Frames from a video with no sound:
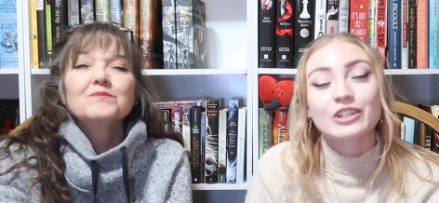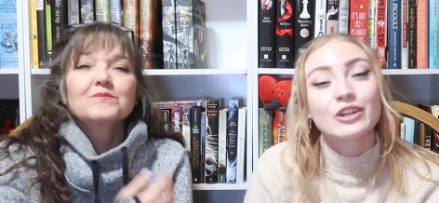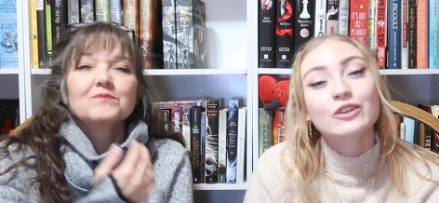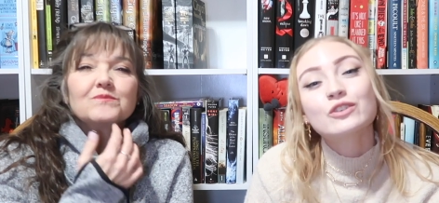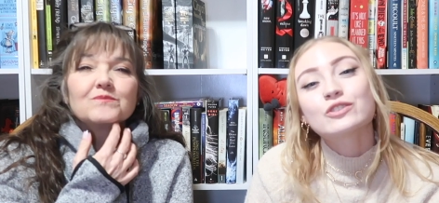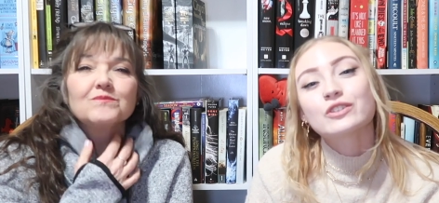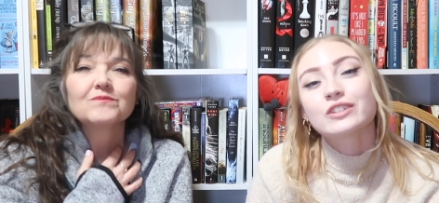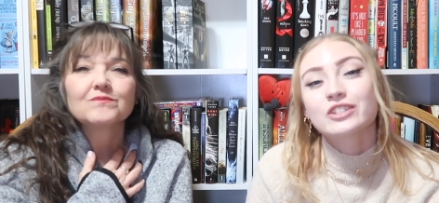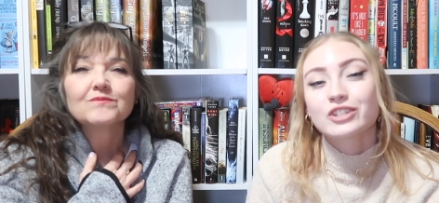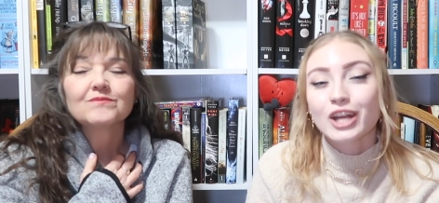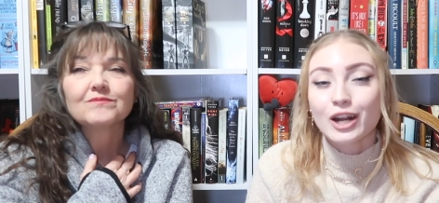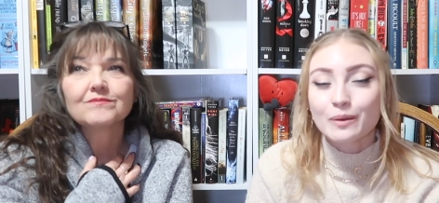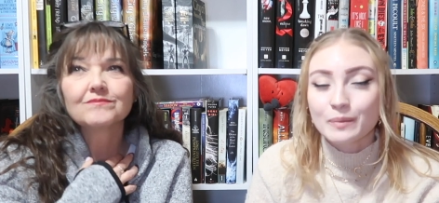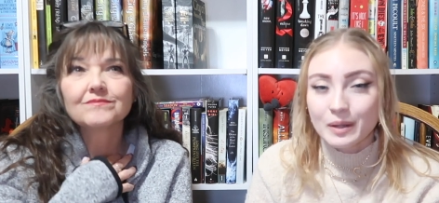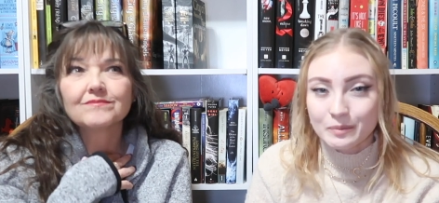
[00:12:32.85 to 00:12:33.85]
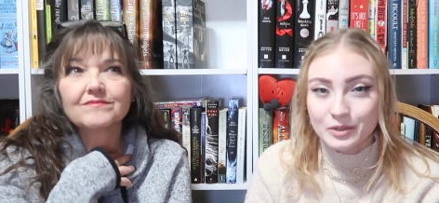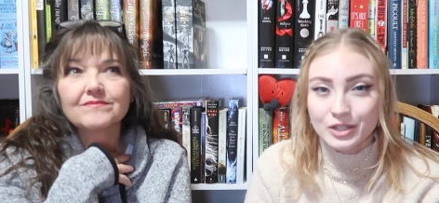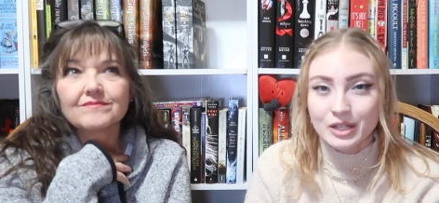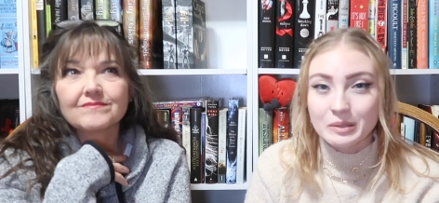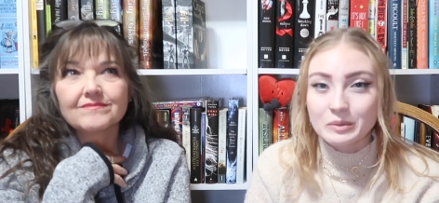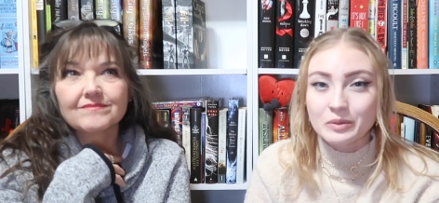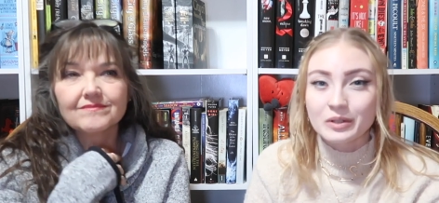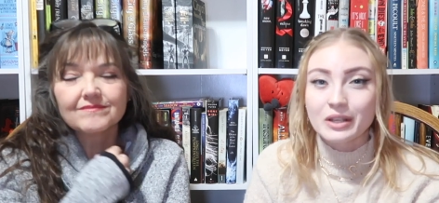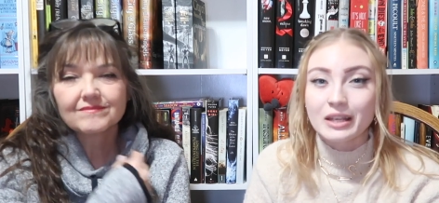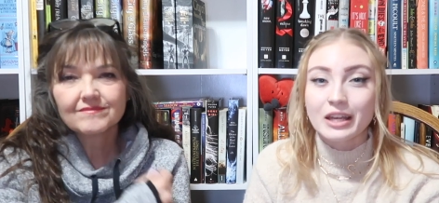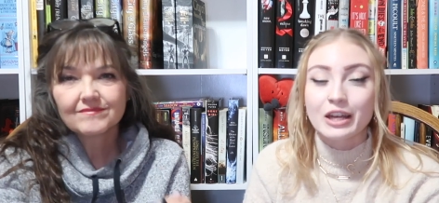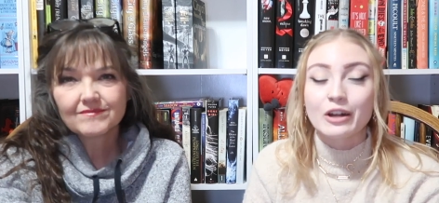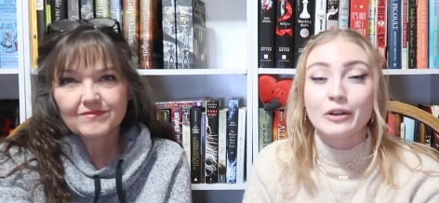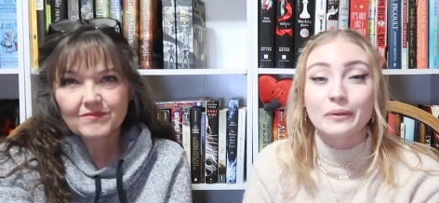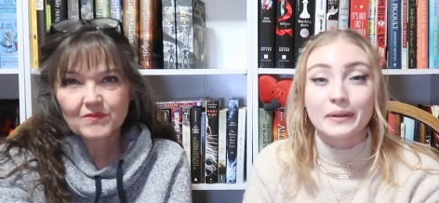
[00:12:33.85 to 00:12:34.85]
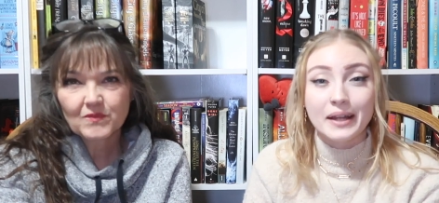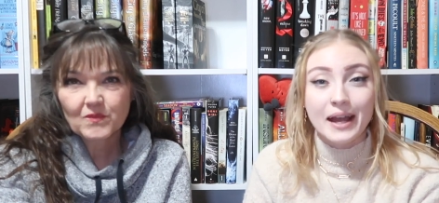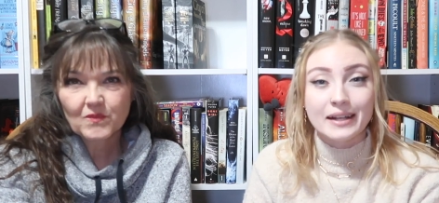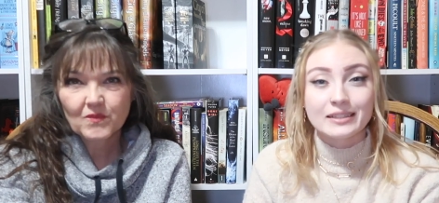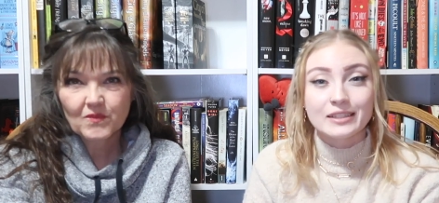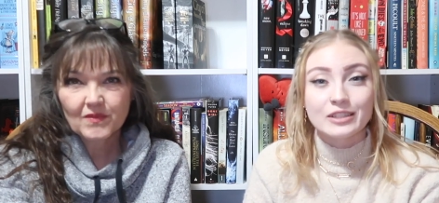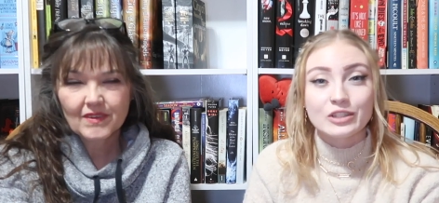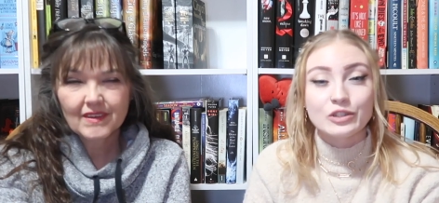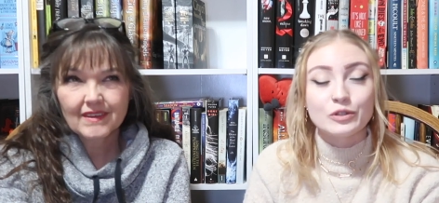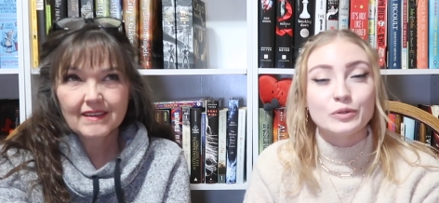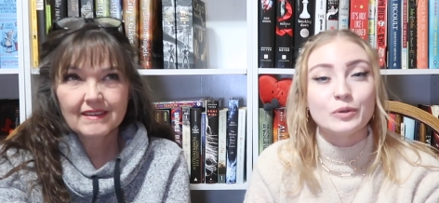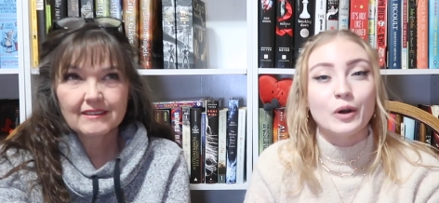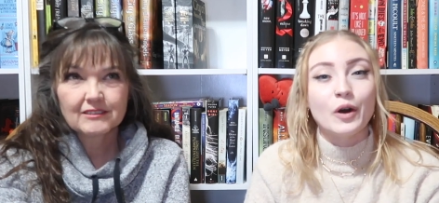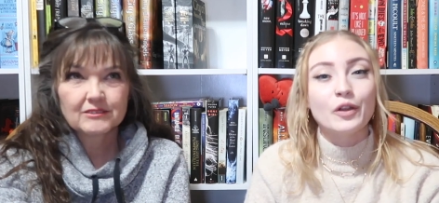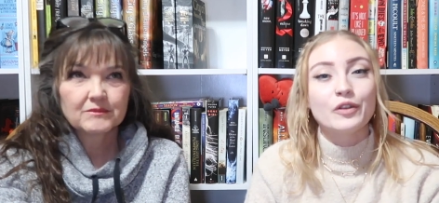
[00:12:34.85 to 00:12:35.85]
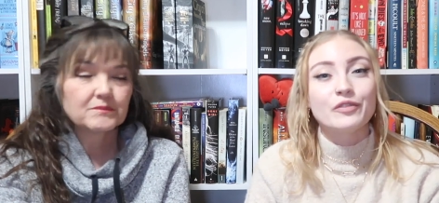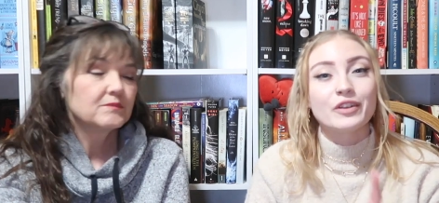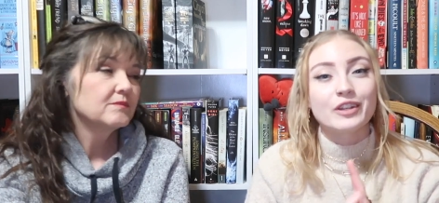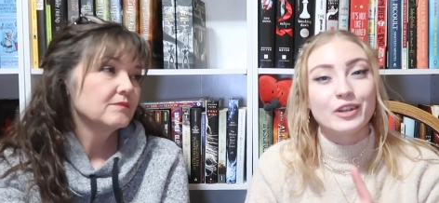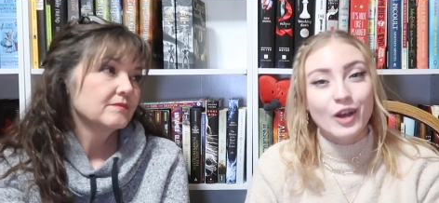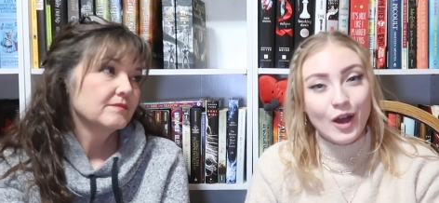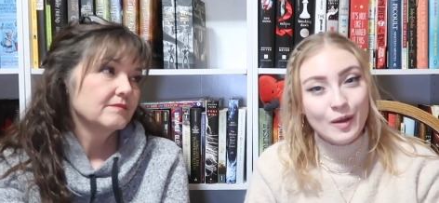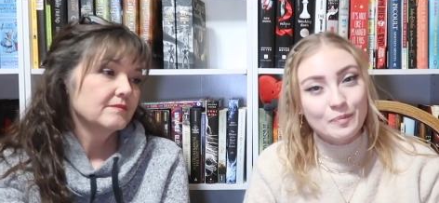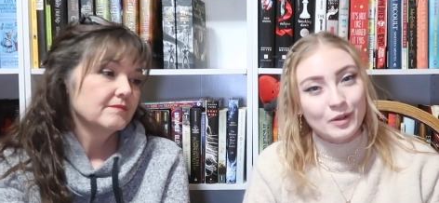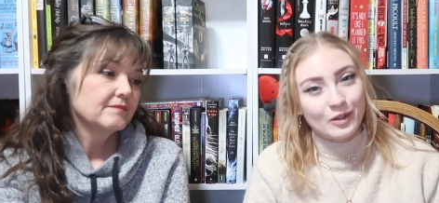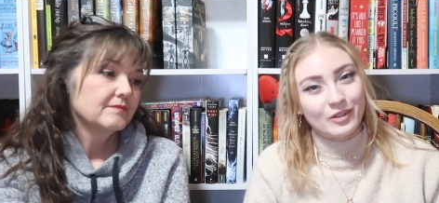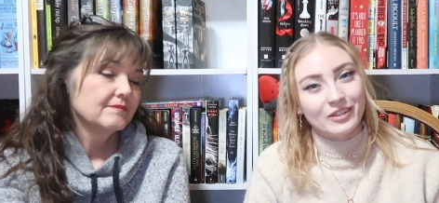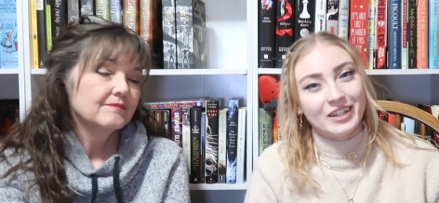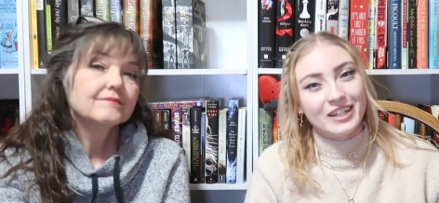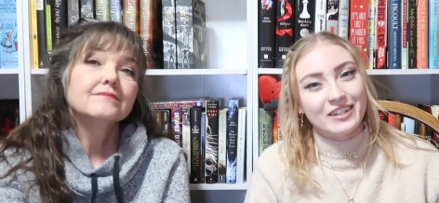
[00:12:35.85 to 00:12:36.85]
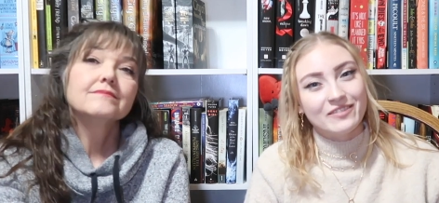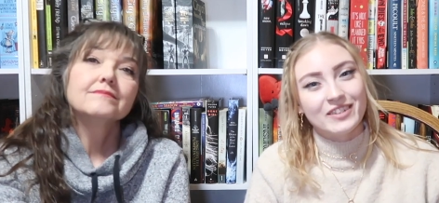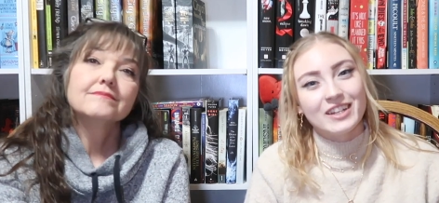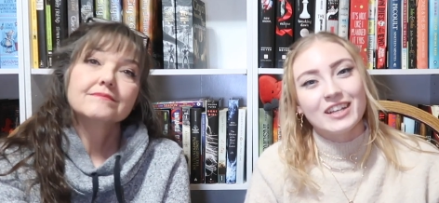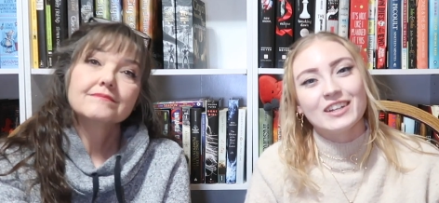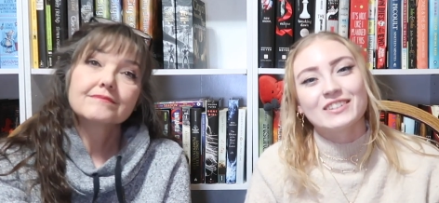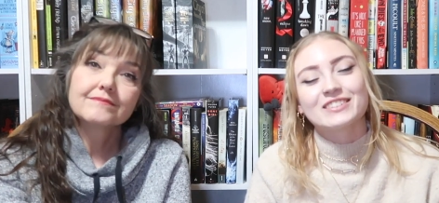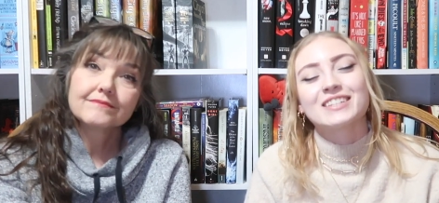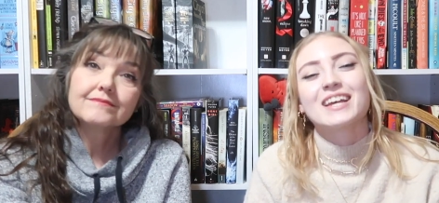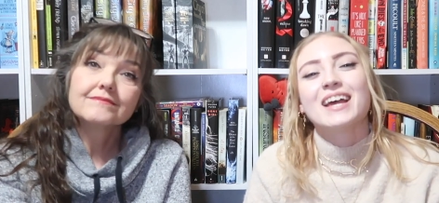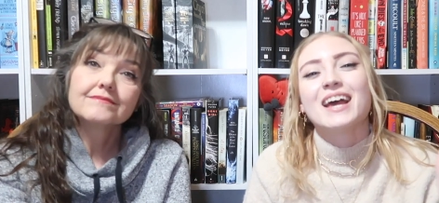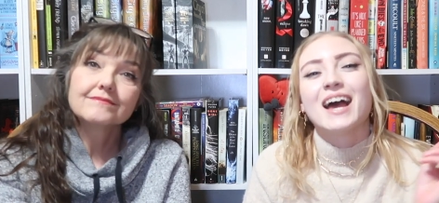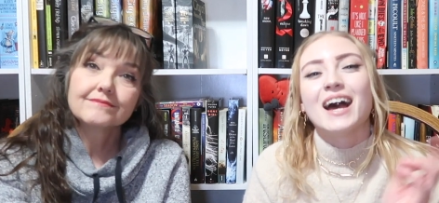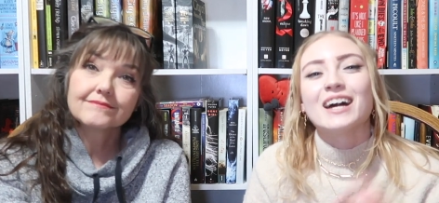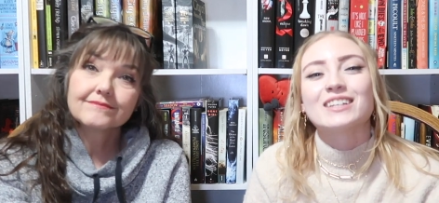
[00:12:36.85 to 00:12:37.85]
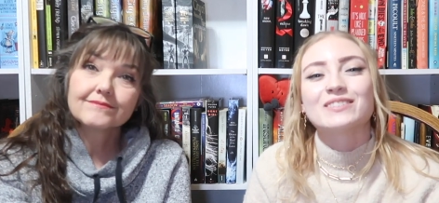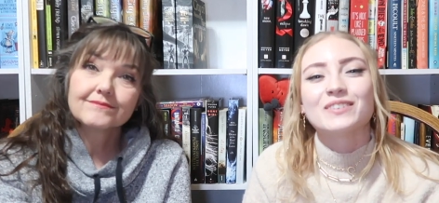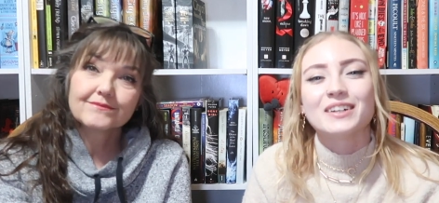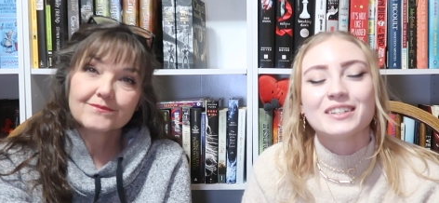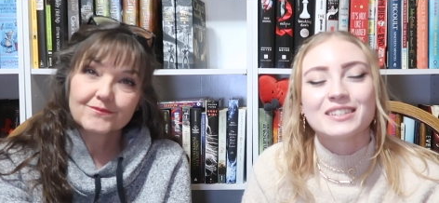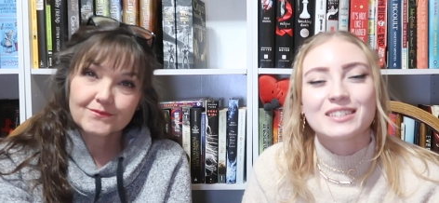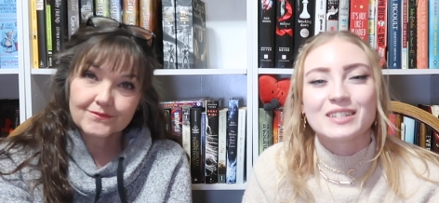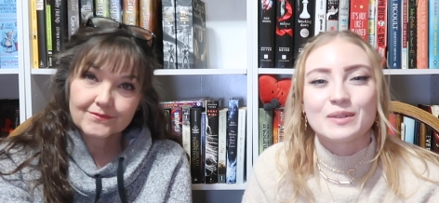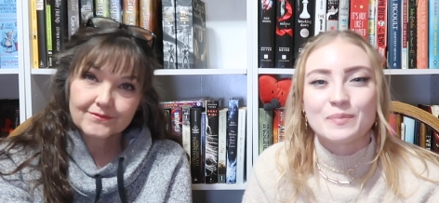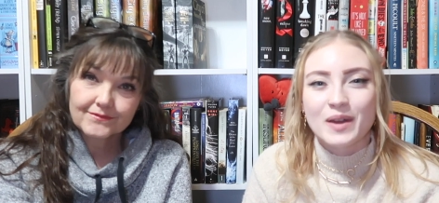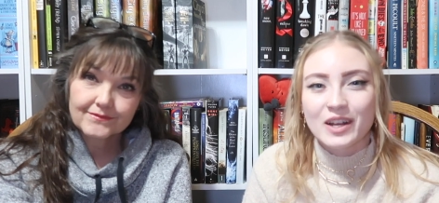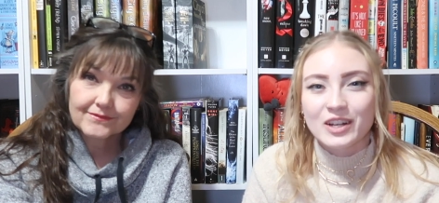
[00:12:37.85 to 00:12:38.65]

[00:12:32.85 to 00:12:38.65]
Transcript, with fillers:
Speaker 1: then go and join the channel memberships where you can get early access to all of the non-book related videos, as well as some